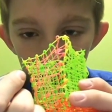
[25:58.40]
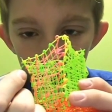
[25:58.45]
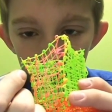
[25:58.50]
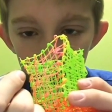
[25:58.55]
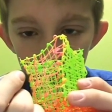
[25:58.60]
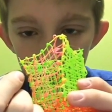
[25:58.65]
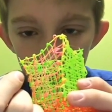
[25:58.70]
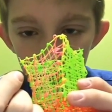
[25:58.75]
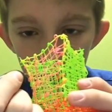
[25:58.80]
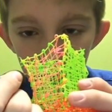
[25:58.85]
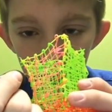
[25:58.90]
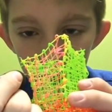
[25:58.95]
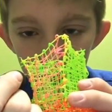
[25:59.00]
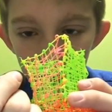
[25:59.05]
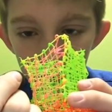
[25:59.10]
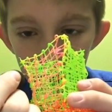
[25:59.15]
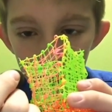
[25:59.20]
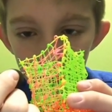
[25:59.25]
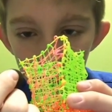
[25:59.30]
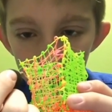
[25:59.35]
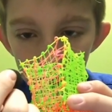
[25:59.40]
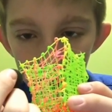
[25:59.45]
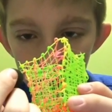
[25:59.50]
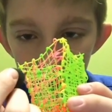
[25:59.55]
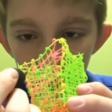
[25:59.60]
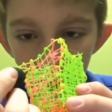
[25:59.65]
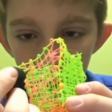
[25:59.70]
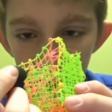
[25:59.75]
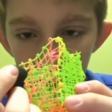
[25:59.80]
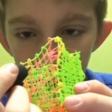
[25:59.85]
I just noticed it.
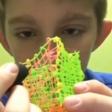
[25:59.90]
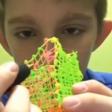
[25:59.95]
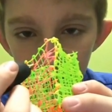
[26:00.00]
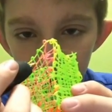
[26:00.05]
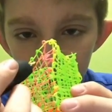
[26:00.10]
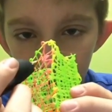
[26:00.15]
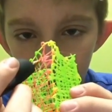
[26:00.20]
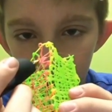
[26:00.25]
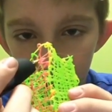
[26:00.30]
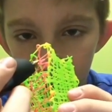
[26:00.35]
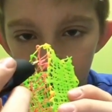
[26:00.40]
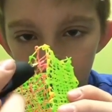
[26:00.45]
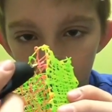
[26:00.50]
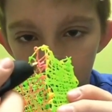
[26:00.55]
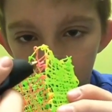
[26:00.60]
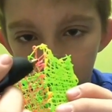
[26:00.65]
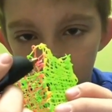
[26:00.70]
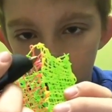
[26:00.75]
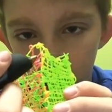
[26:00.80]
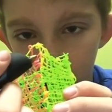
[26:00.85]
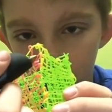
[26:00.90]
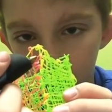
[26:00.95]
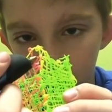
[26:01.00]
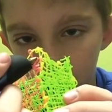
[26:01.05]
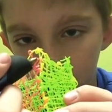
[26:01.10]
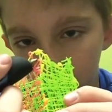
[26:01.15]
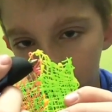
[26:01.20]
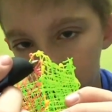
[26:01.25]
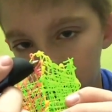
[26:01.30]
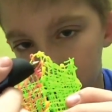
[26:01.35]
You can tell a
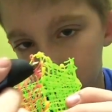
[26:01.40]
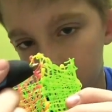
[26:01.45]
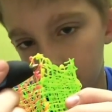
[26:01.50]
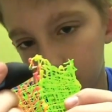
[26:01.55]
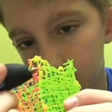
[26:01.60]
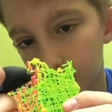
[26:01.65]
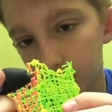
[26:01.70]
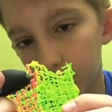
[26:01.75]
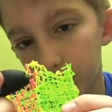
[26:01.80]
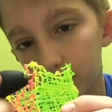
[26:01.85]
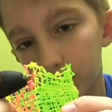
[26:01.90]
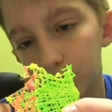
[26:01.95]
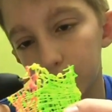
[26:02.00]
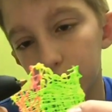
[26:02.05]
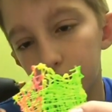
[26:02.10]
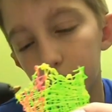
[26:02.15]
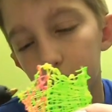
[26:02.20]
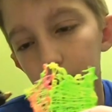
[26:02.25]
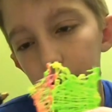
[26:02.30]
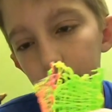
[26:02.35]
huge sound difference.